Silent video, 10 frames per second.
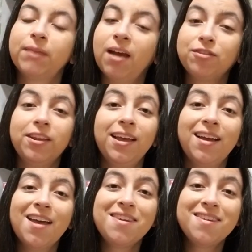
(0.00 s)
After that,
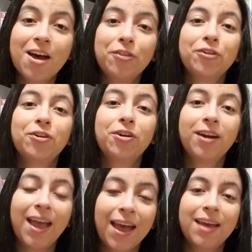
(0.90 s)

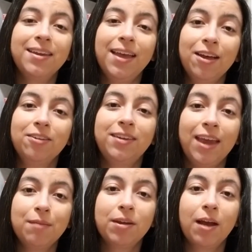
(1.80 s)
another handheld
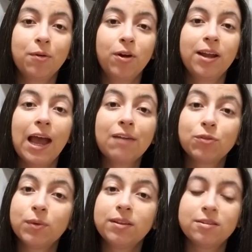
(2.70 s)
game, and I'm going to have
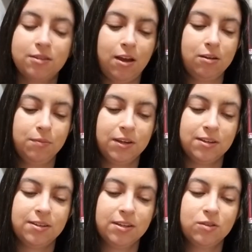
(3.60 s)
to read this title
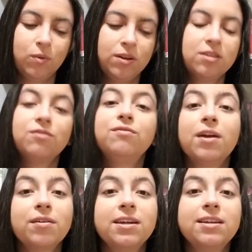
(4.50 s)
because this one is
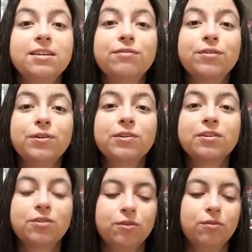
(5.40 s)
very difficult
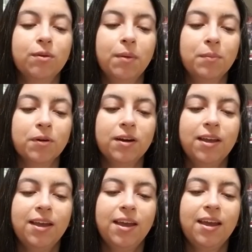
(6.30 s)
to remember.
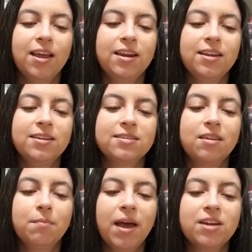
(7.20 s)
It is
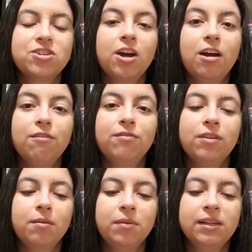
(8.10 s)
The Match of
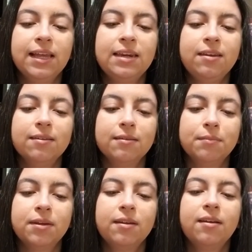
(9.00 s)
the
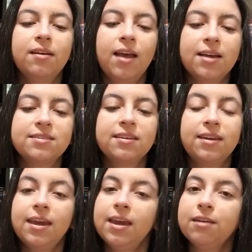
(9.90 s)
Millennium,
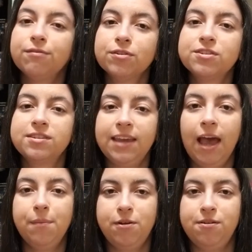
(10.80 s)
SNK versus
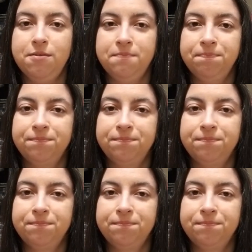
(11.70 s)
Capcom.